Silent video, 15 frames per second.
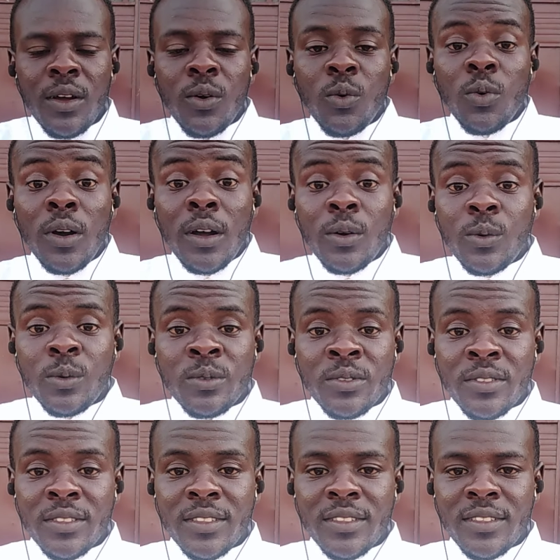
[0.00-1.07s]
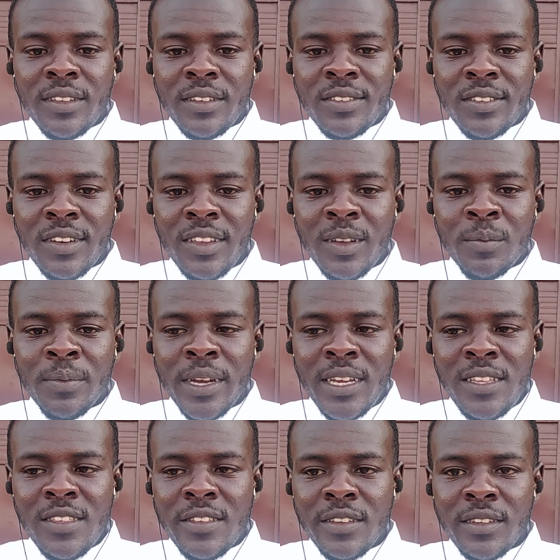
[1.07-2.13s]
Wow, that's really
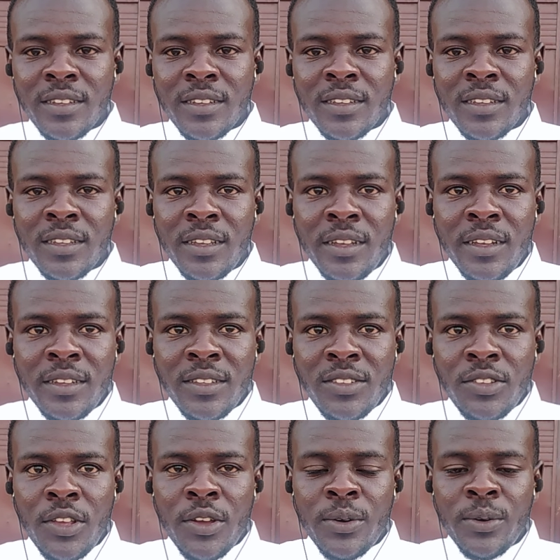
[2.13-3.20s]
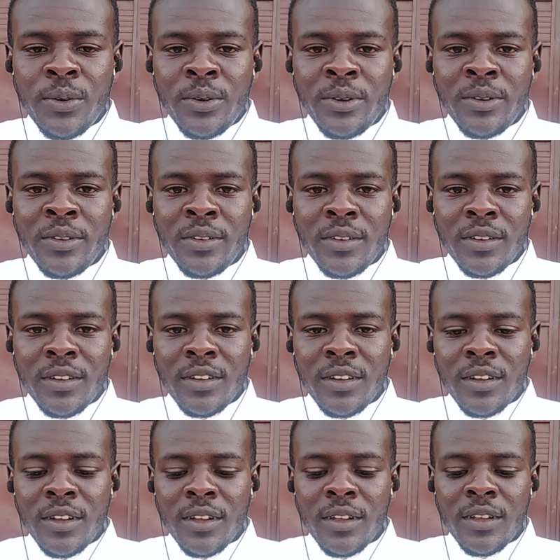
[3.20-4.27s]
amazing. So
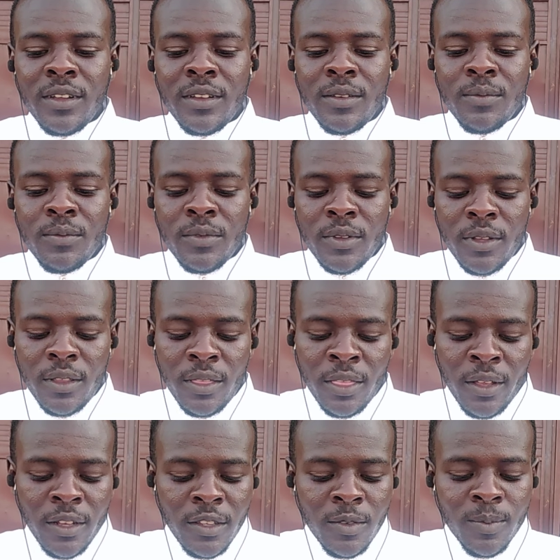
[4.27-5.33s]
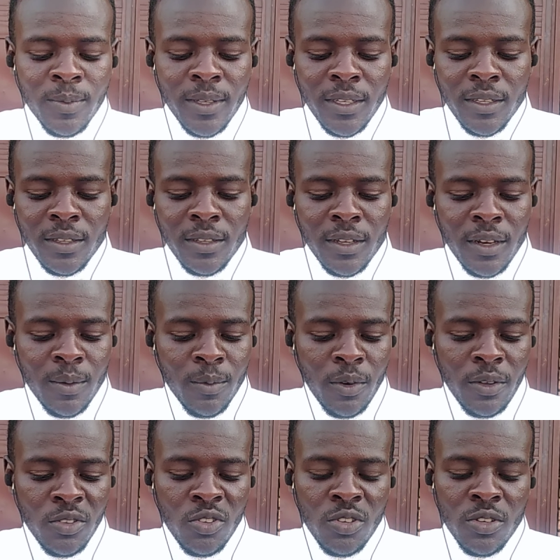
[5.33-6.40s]
that's me, and I'm
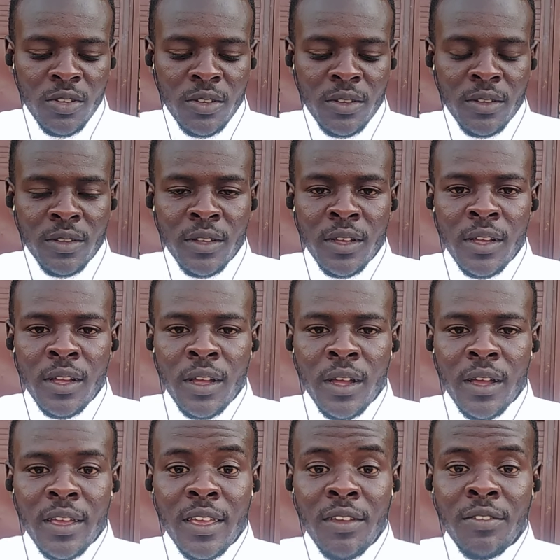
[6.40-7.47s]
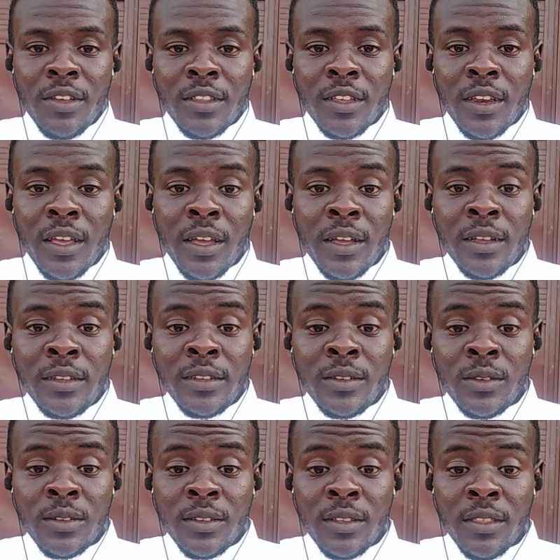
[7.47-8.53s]
going to give you today
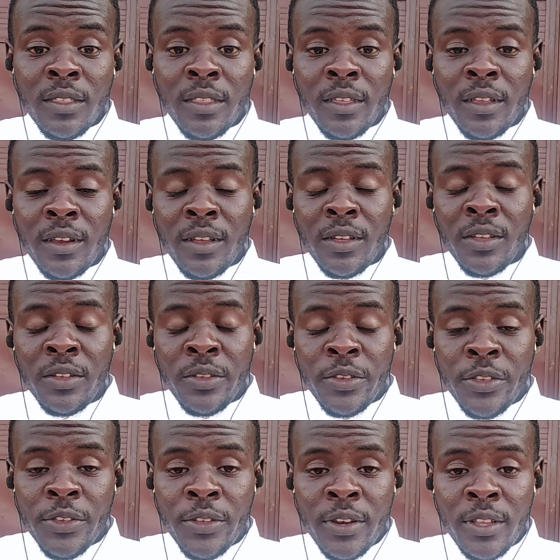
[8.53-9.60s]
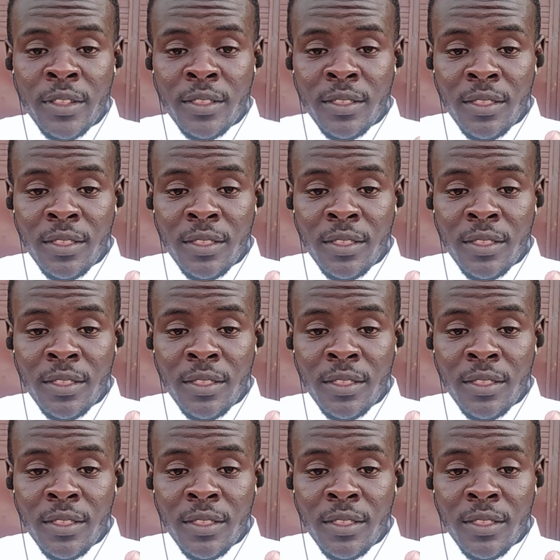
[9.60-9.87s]
the unit